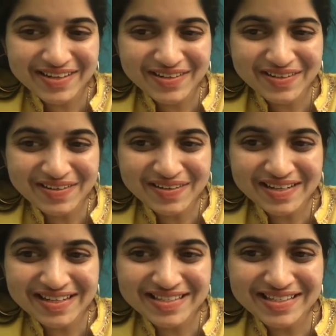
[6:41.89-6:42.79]
good.
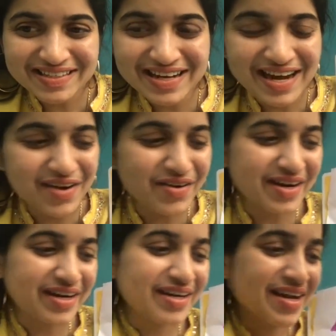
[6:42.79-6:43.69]
It's a
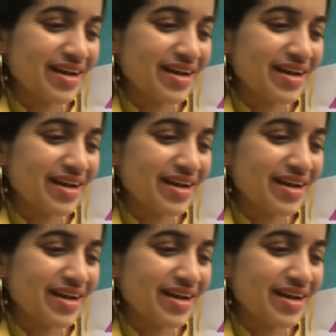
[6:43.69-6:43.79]
carrot.